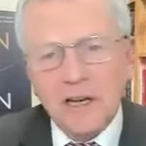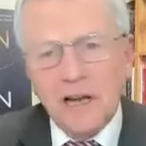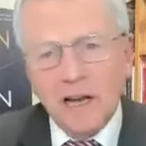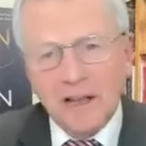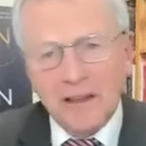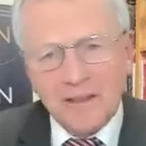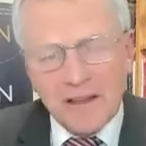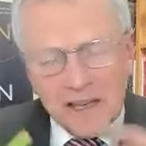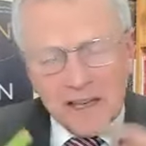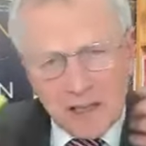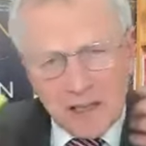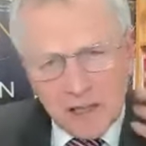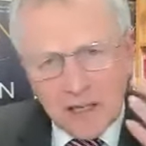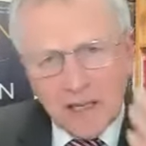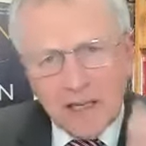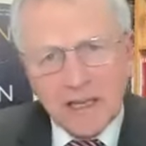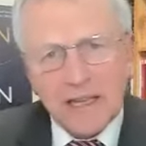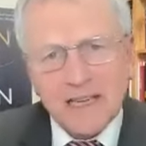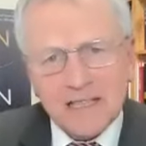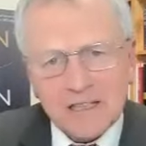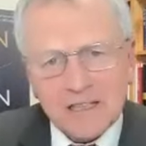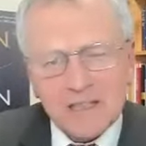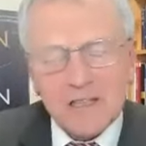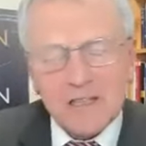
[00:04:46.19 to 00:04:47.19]
And then you
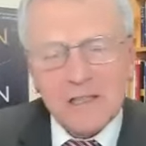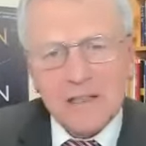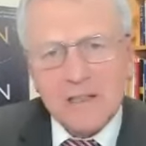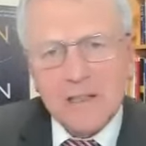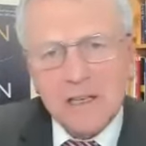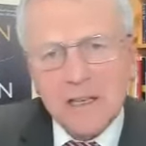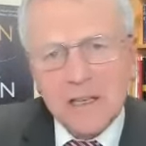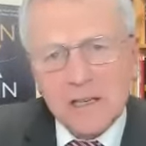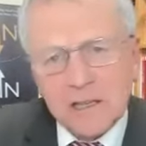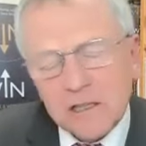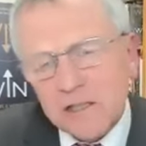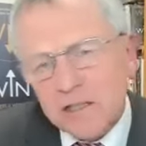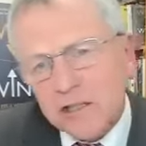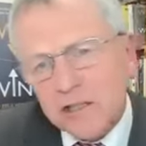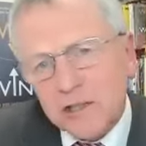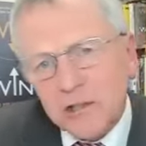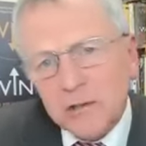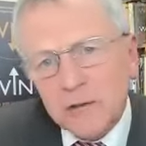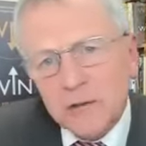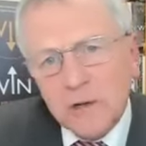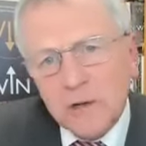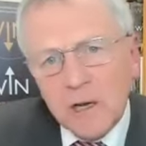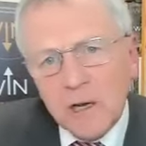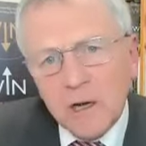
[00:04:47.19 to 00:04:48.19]
listen
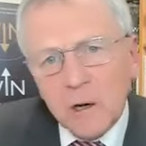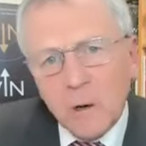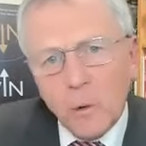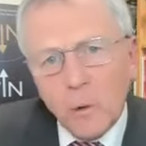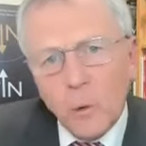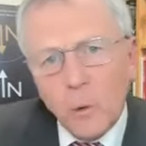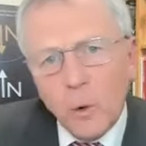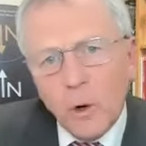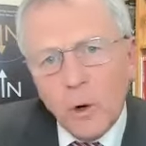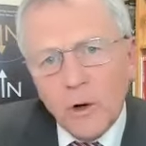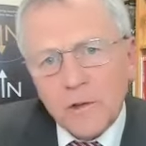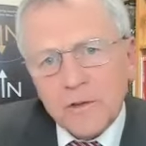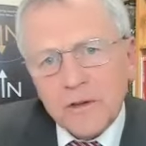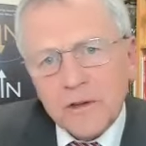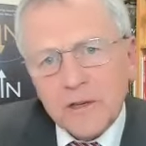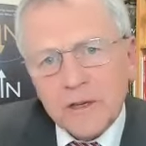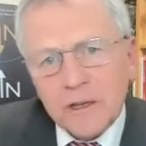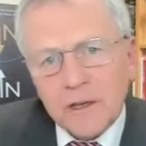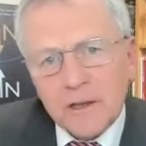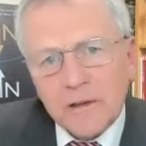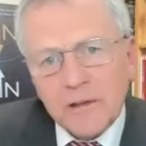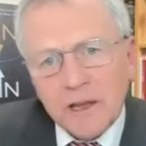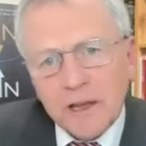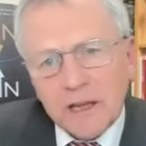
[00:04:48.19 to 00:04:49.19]
to what
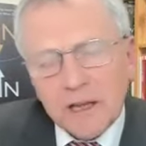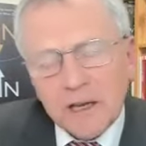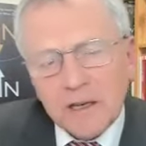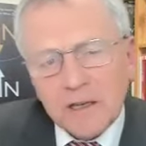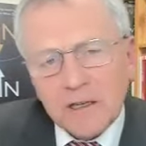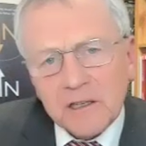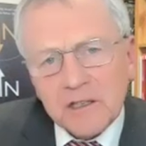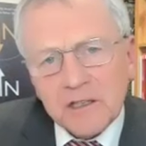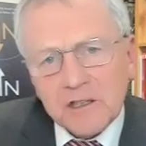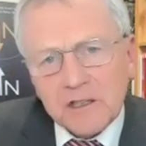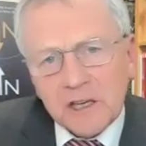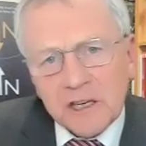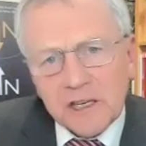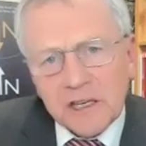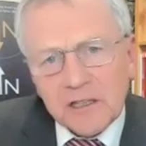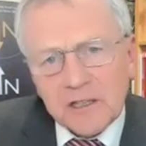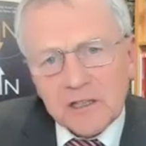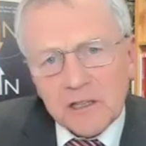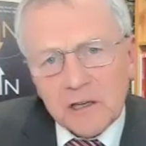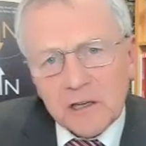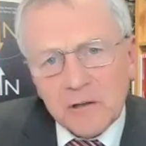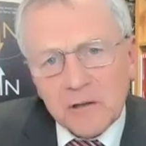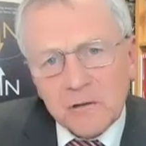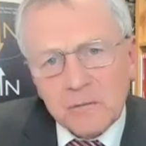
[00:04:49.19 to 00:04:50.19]
they're going to say.
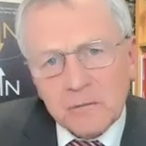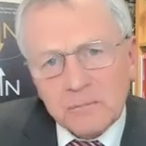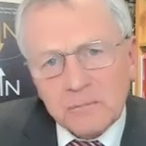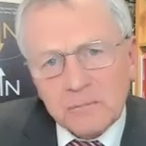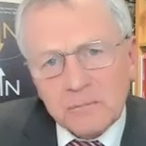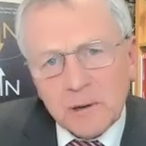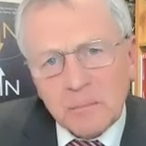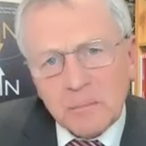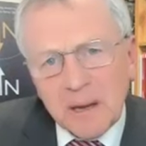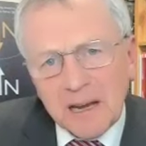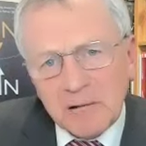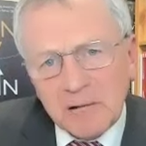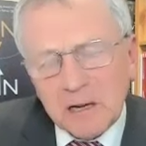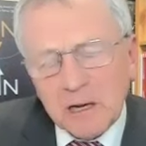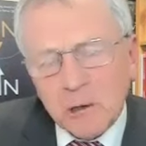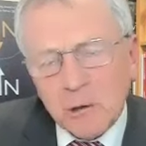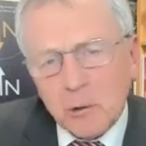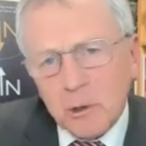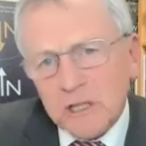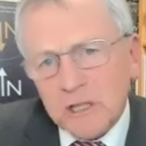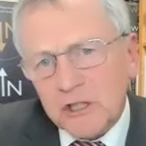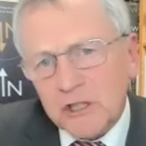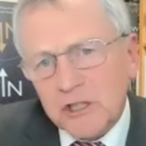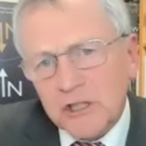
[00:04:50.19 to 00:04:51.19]
So preparing
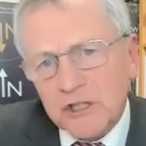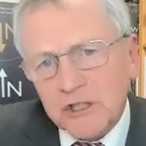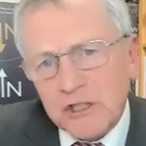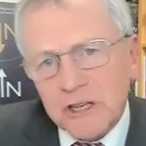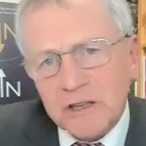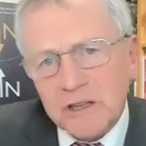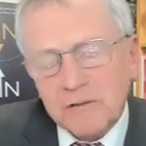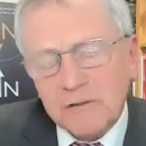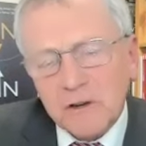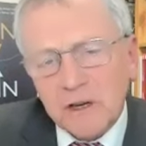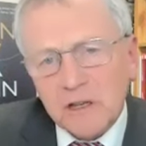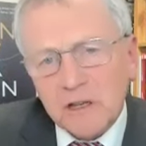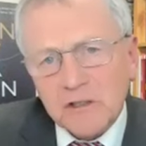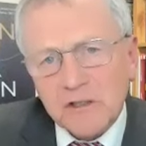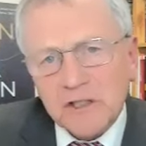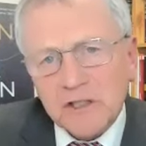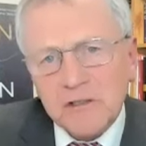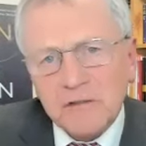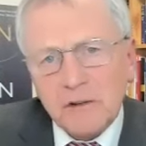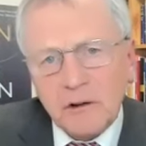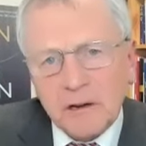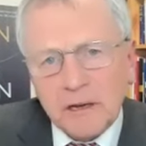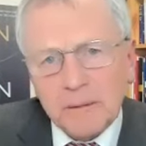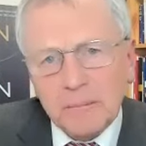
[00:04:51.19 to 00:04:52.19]
questions in advance
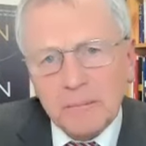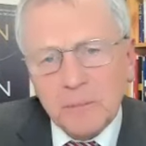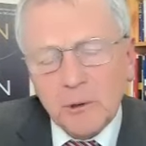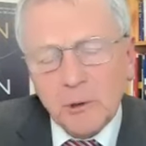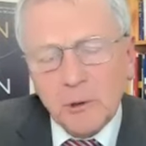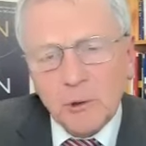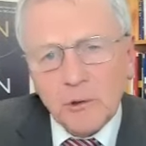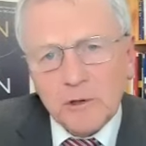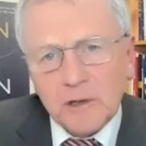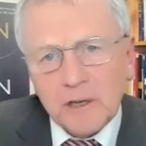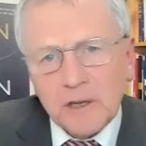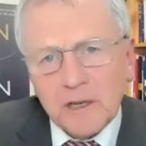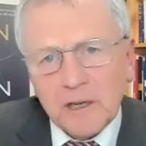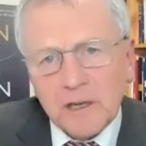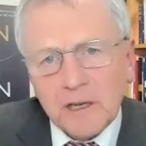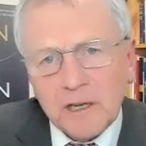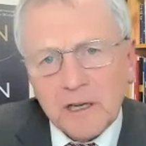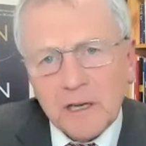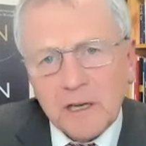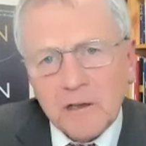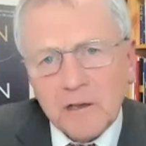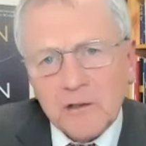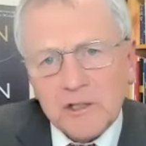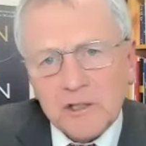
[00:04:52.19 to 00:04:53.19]
is very important in the
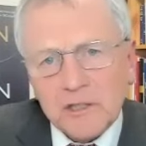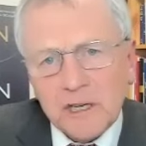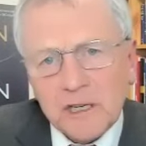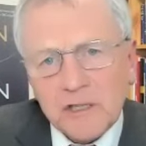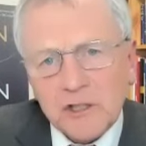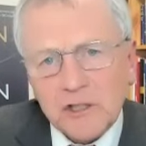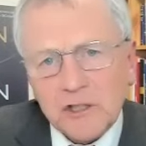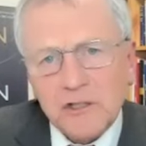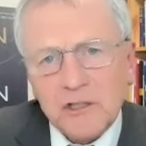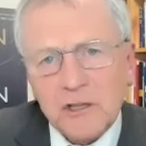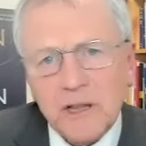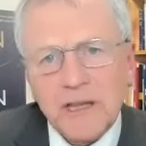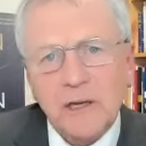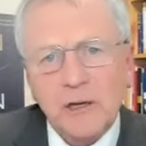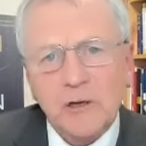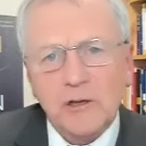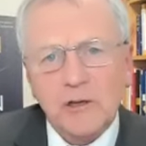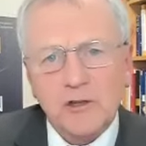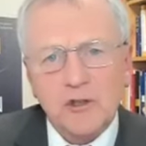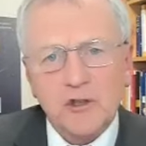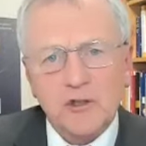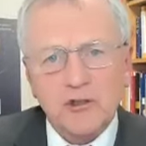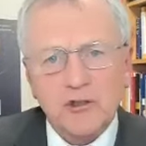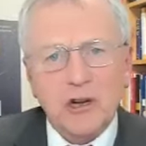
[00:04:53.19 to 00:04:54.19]
negotiations, and then you
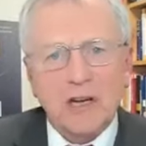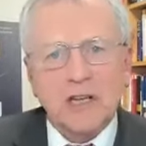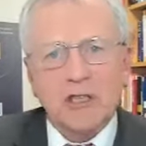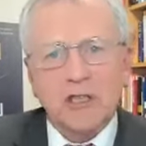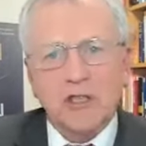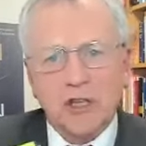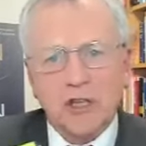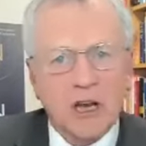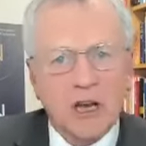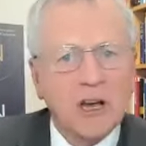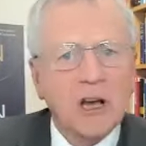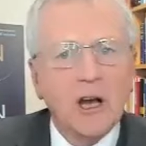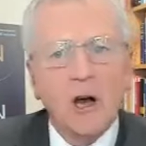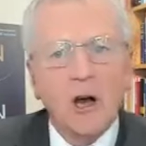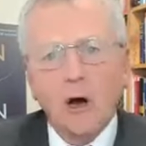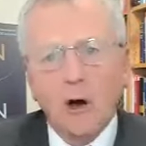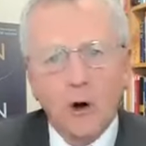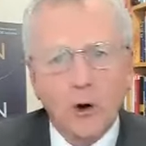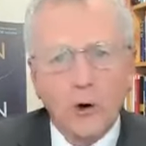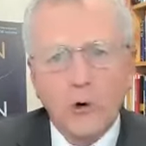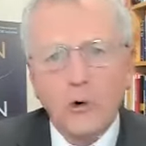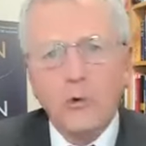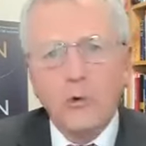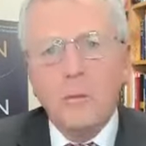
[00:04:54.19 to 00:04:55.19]
can structure
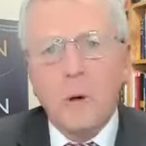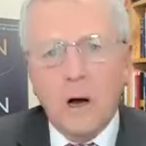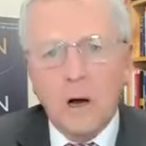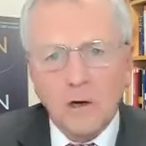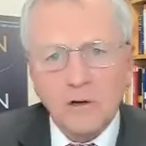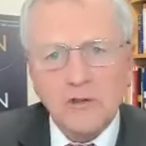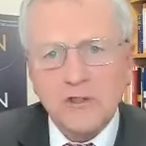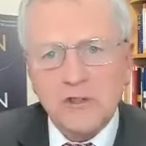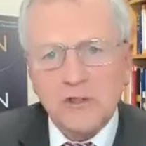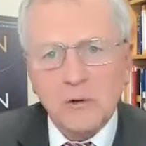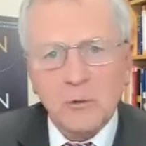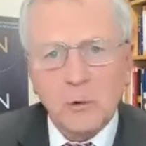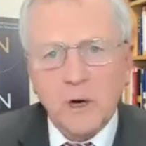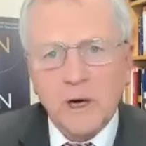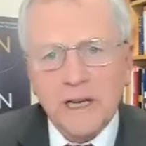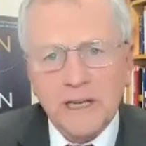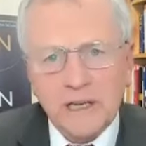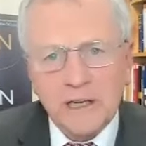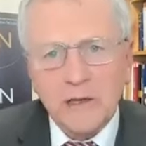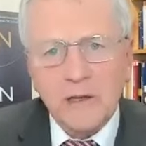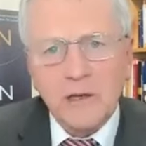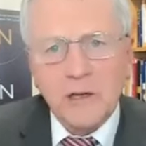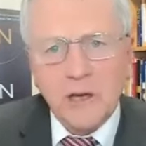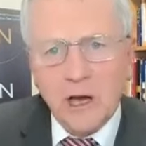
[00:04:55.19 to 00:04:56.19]
almost the way
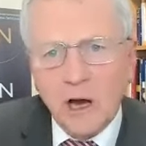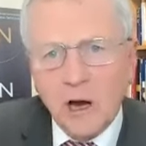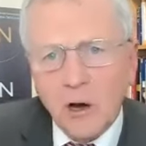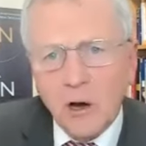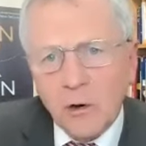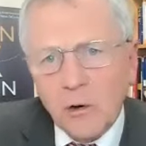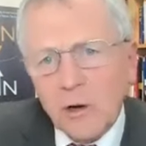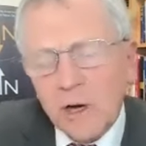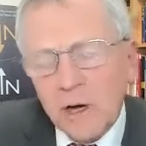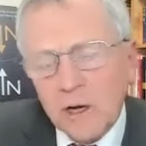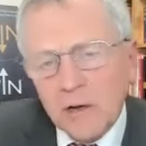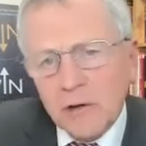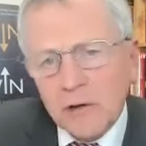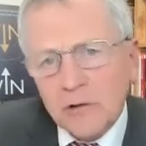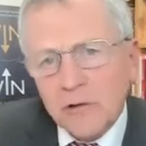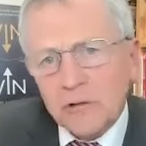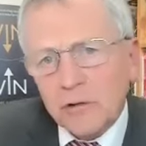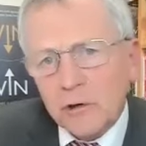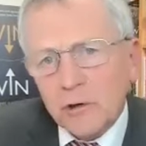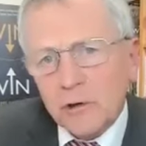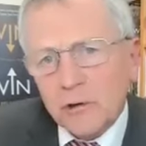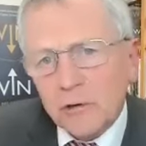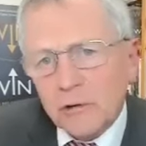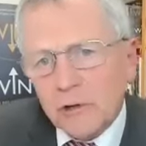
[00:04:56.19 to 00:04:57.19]
you go
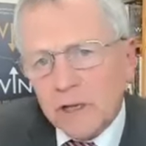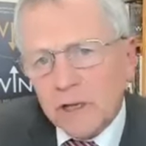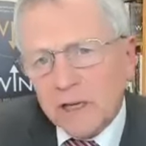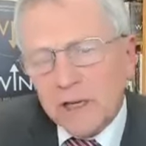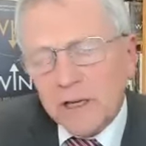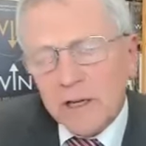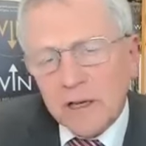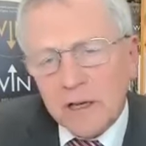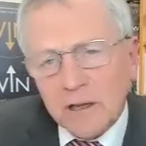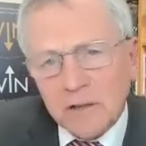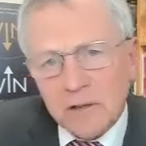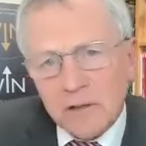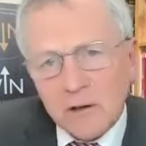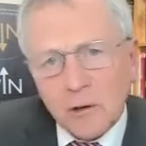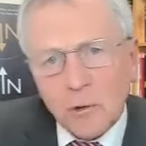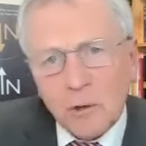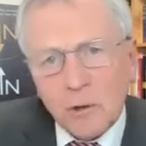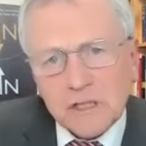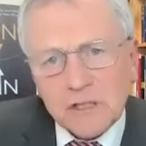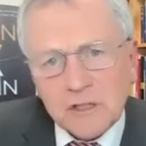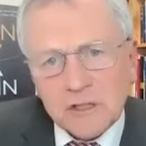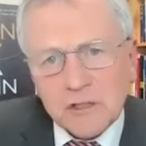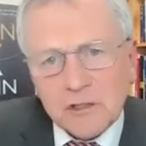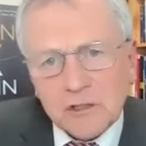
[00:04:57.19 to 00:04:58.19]
through the
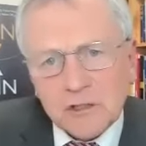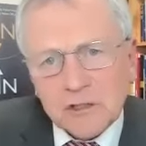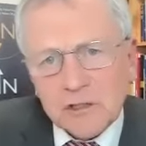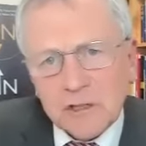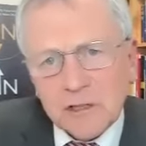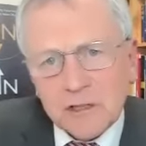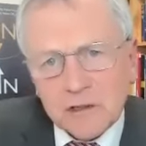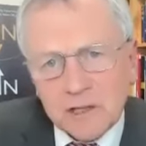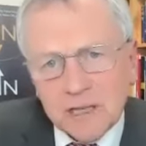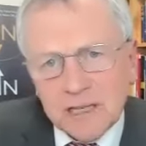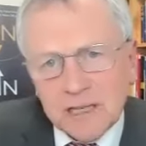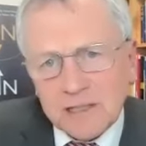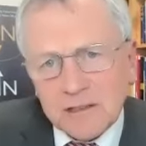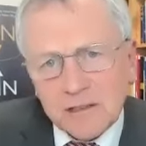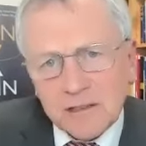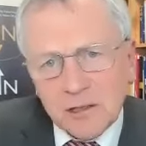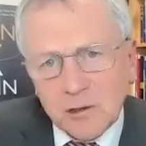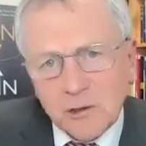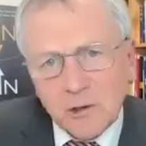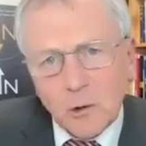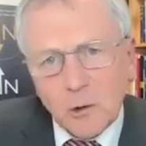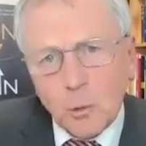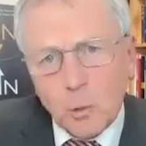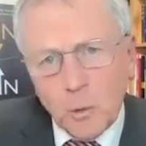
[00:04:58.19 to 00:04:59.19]
questions.
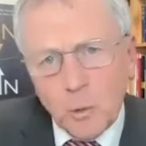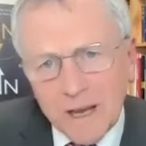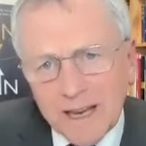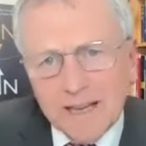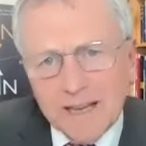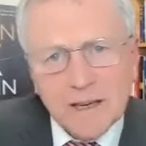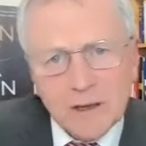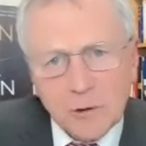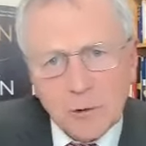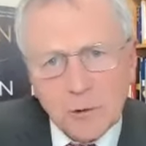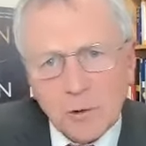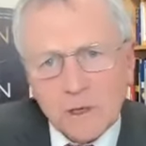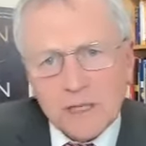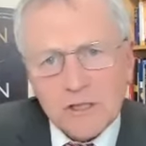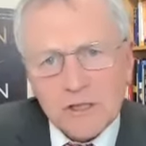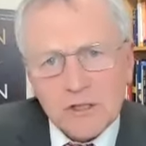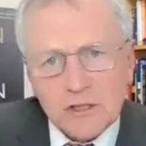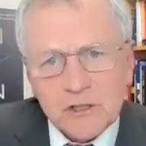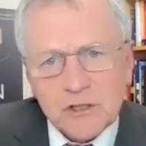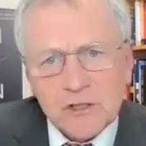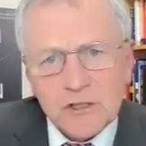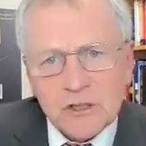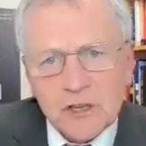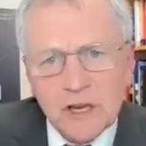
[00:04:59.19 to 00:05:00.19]
you're not winging
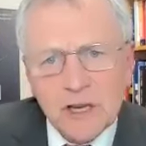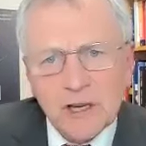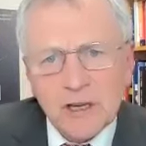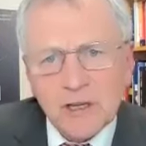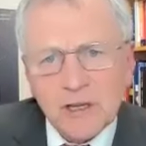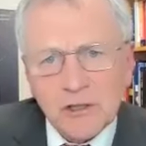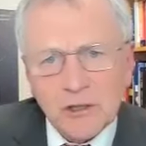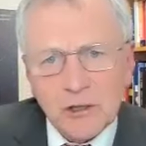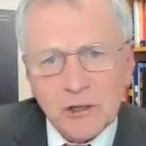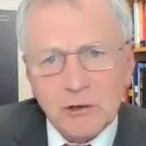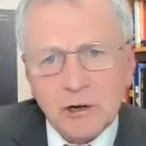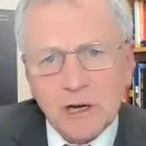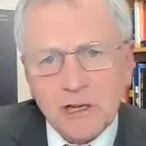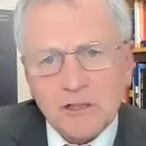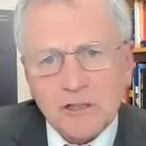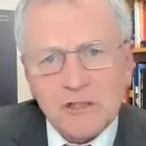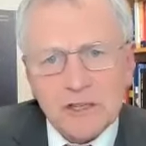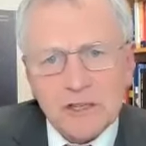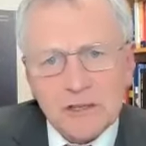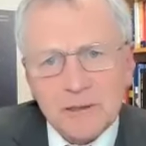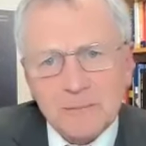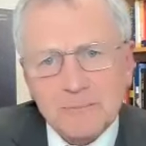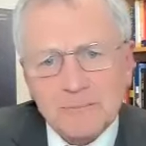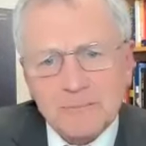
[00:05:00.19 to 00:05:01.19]
questions, you're
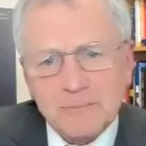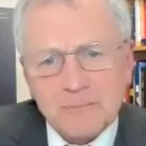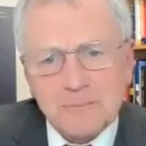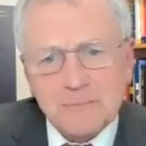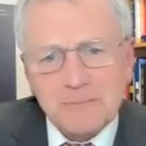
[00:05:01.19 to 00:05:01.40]
asking.